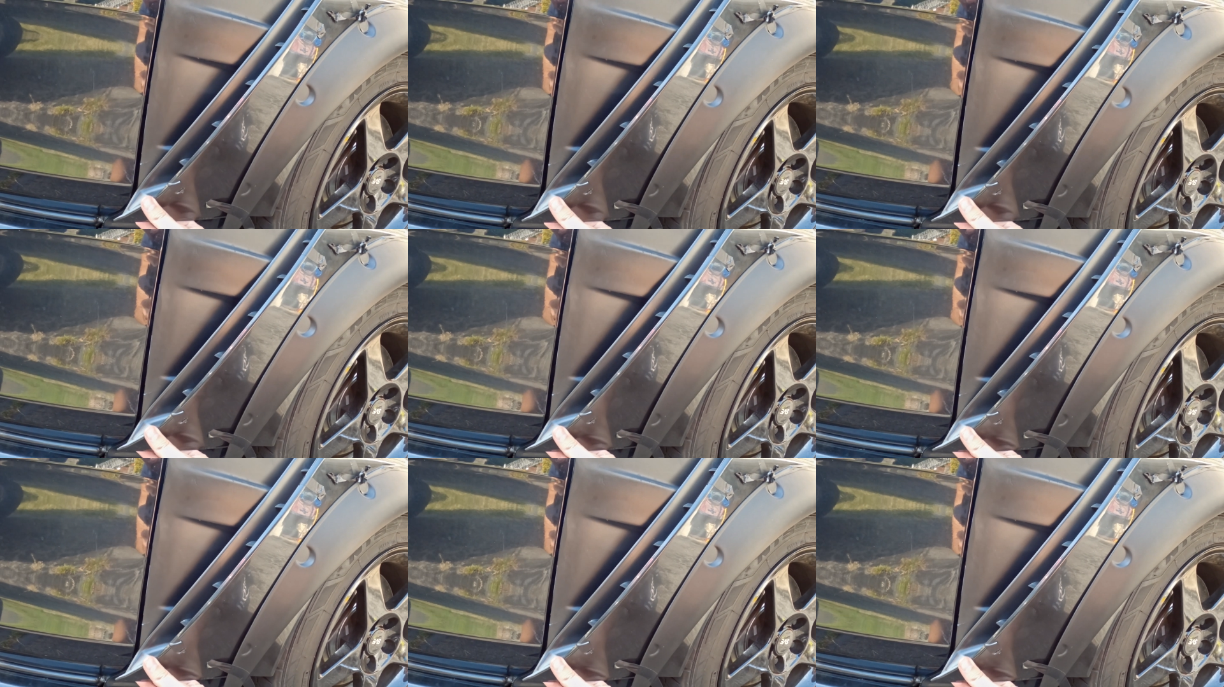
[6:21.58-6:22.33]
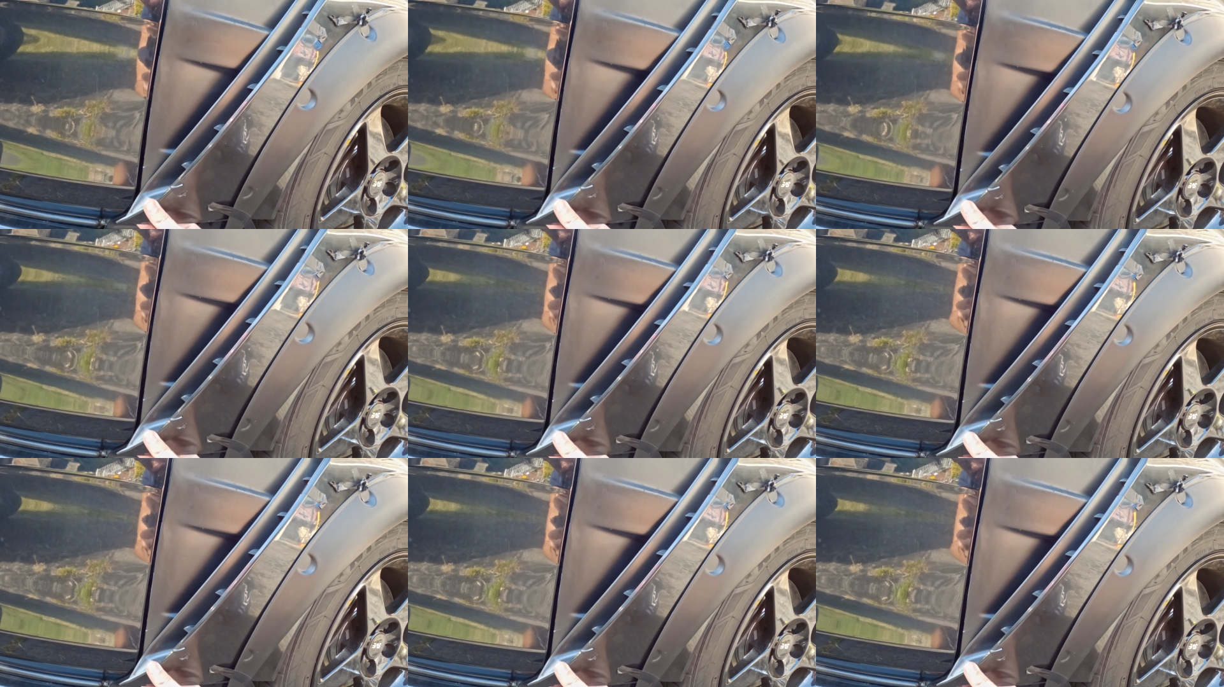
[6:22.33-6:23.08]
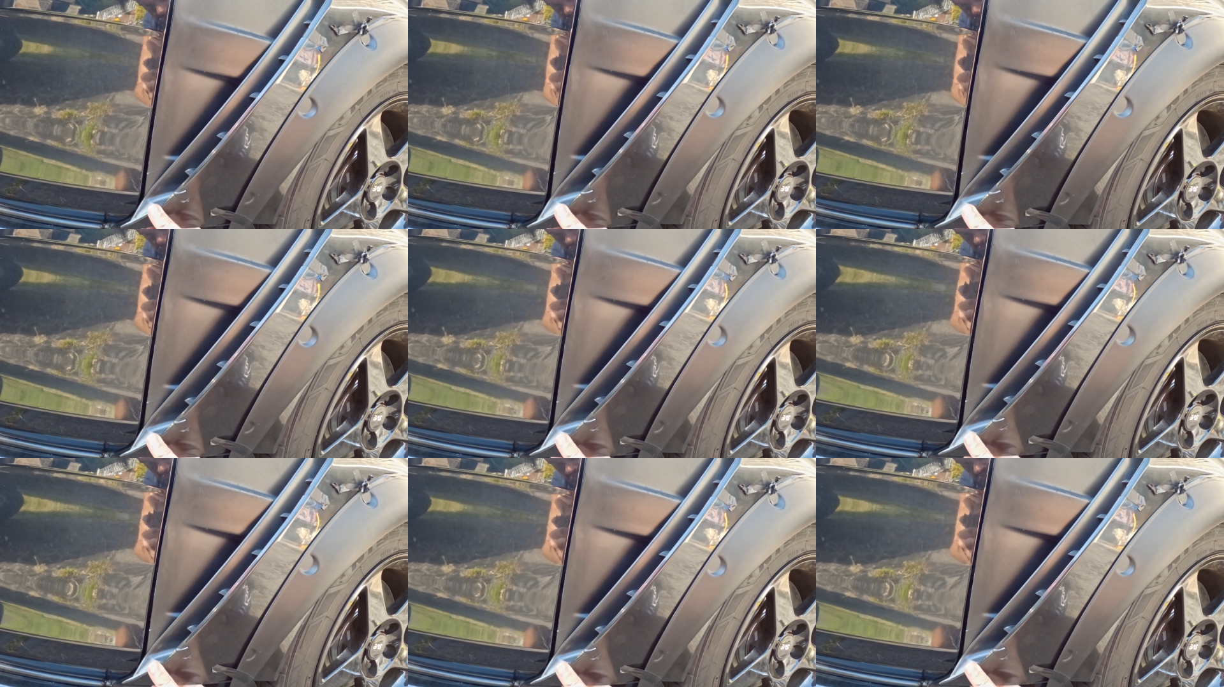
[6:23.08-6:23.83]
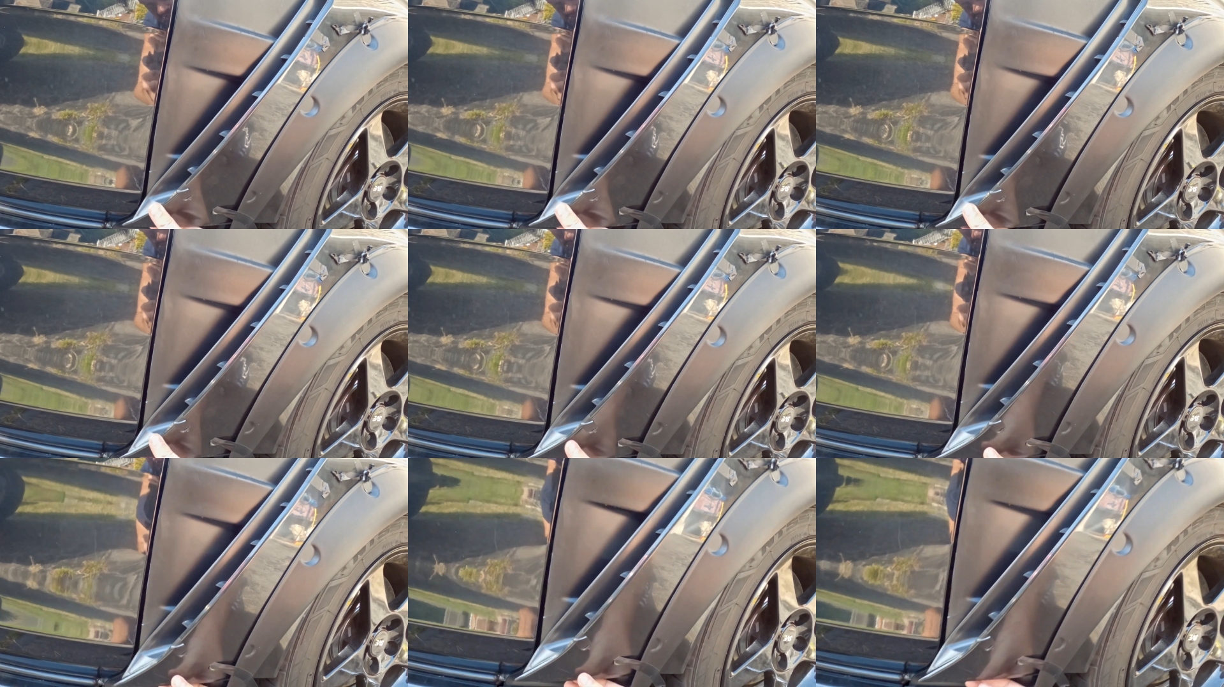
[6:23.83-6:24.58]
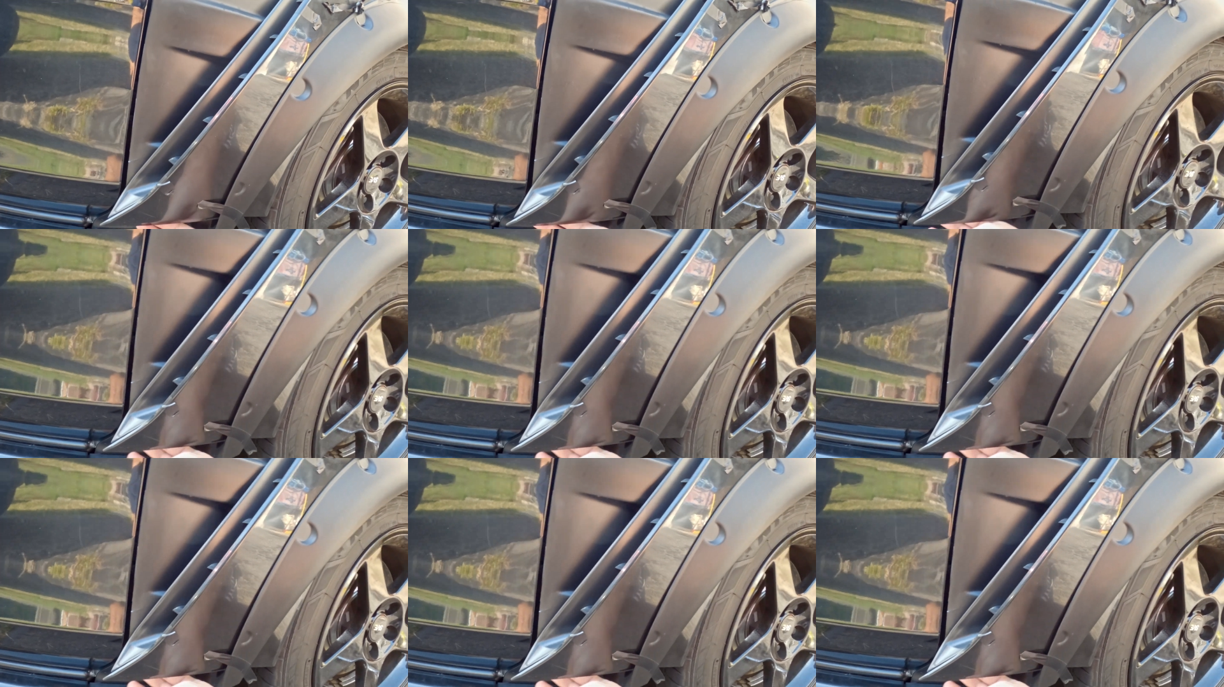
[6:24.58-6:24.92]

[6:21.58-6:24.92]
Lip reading: [unreadable: no face in view]